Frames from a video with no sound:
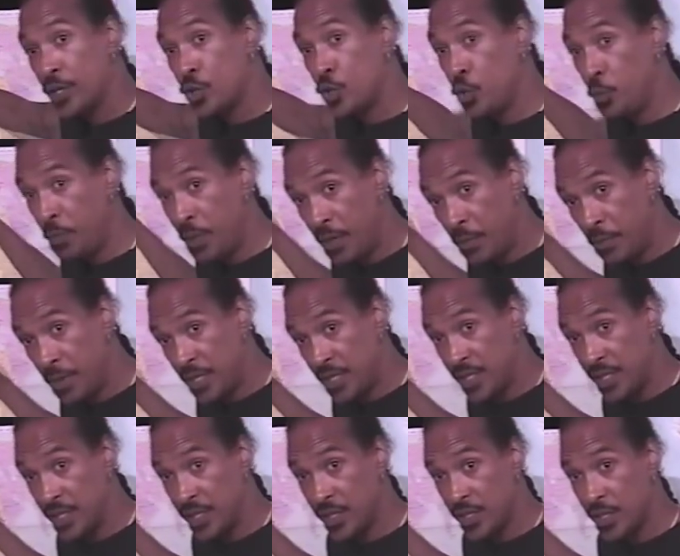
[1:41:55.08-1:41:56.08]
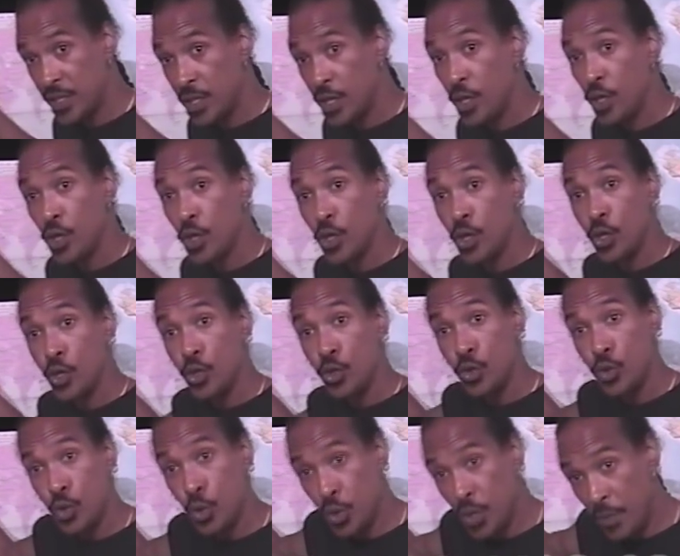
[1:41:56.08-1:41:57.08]
to big business
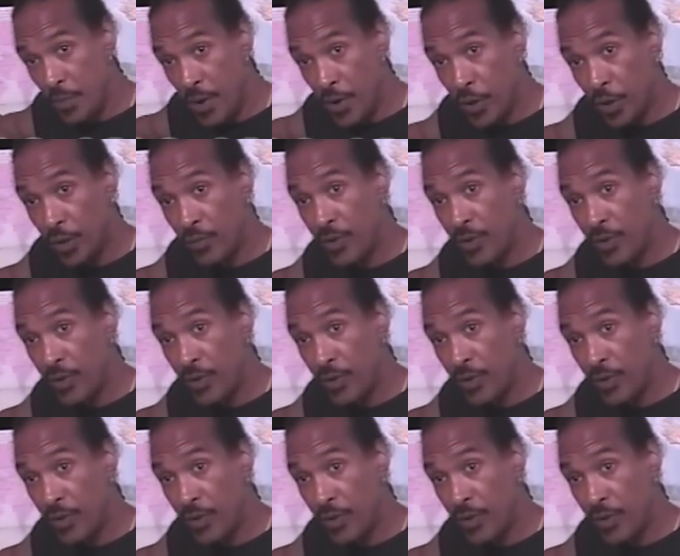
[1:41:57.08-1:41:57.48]
to the American